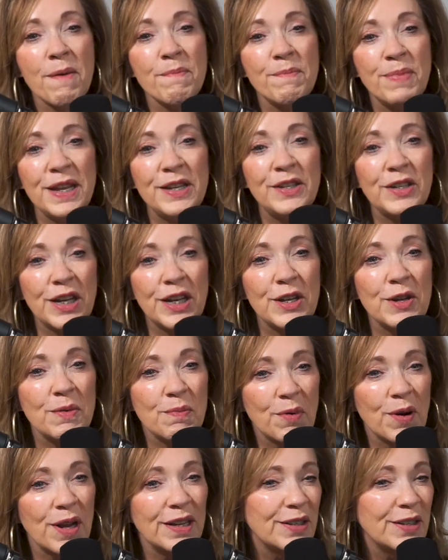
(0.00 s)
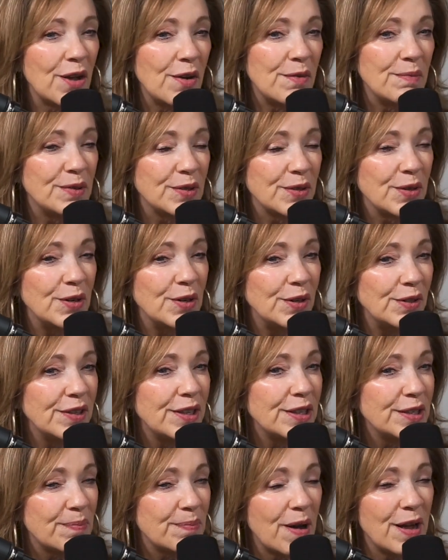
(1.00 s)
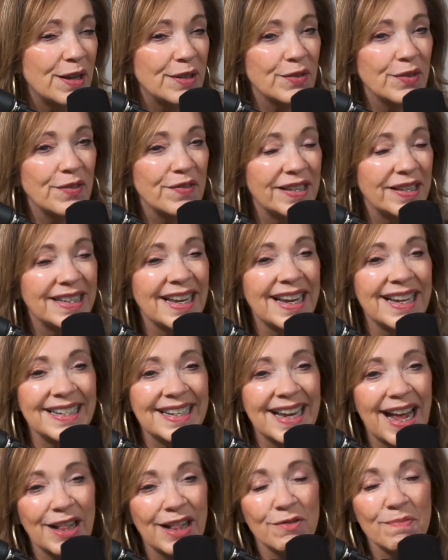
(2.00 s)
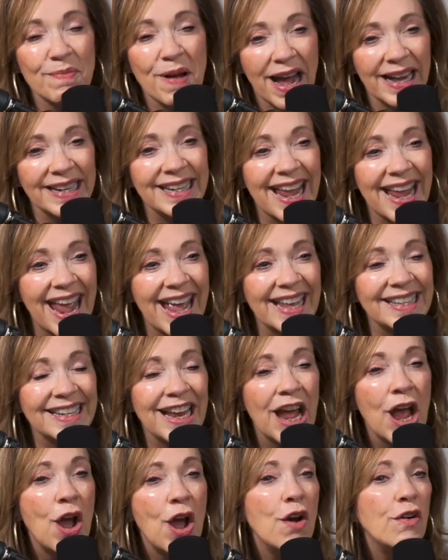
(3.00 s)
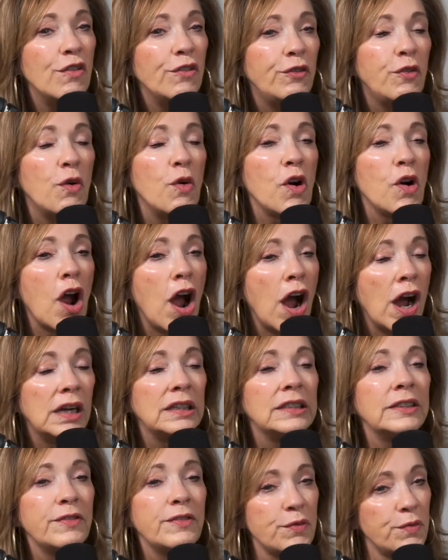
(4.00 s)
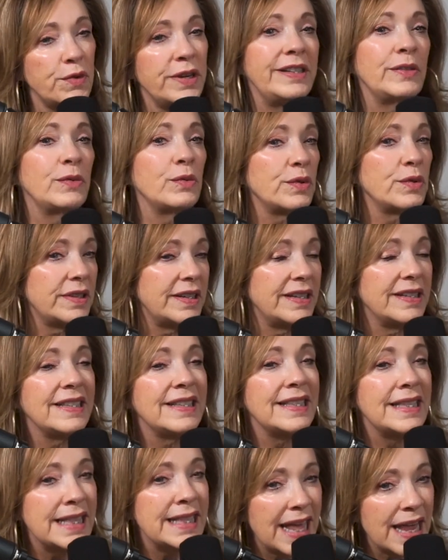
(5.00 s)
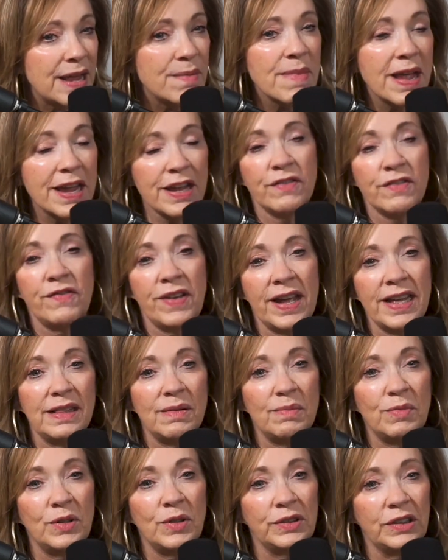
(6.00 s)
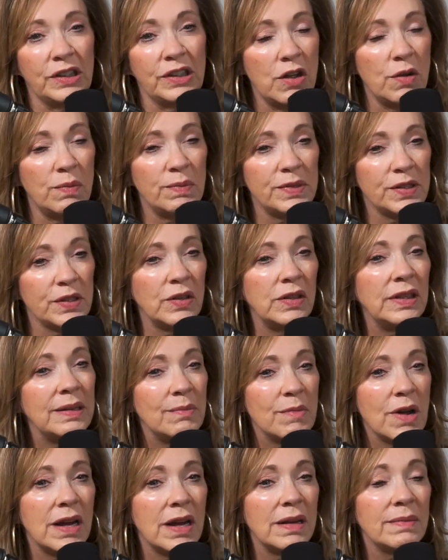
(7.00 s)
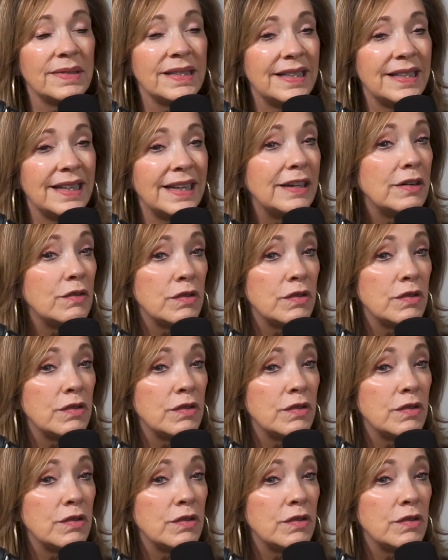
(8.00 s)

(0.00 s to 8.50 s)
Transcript: BJU Press Homeschool, the sponsor of the Zan Tyler podcast, for all of the resources they make available to homeschooling moms that